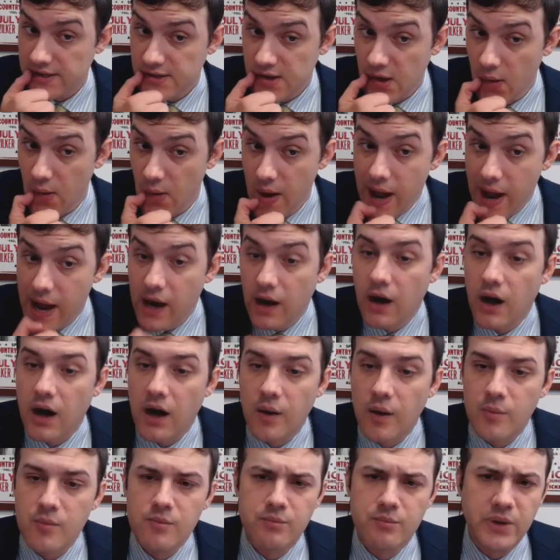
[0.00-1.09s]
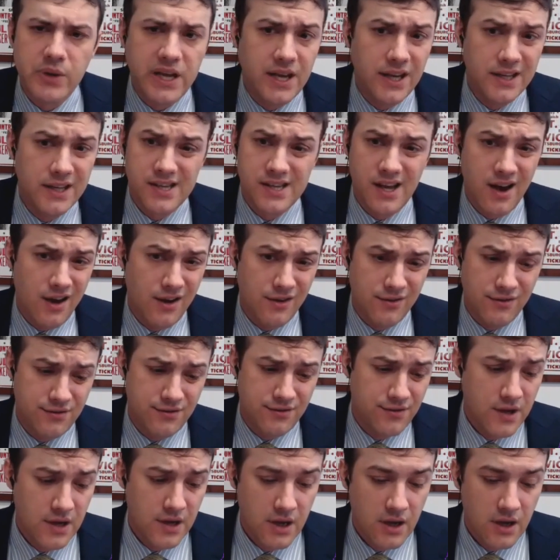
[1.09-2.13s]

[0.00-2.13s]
So because of